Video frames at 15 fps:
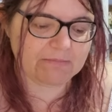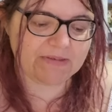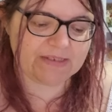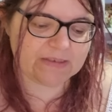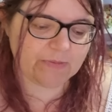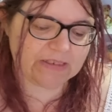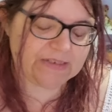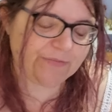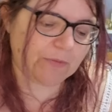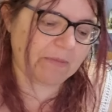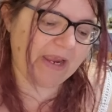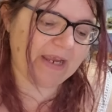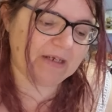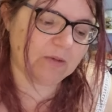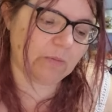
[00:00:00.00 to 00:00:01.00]
but this one's from
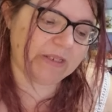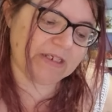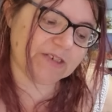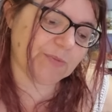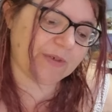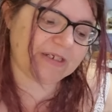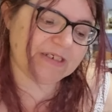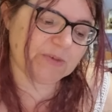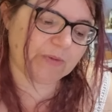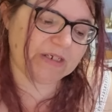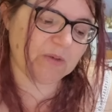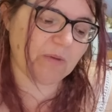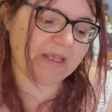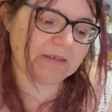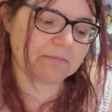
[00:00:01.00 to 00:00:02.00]
Halloween
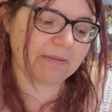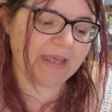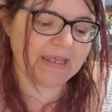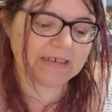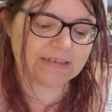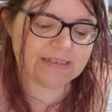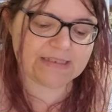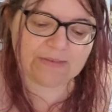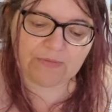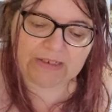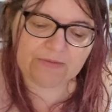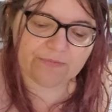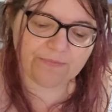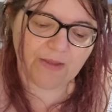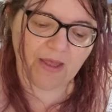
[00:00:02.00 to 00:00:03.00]
2021, page
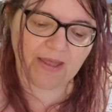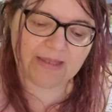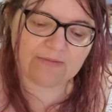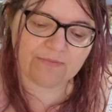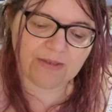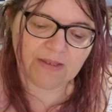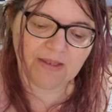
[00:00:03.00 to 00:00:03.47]
75.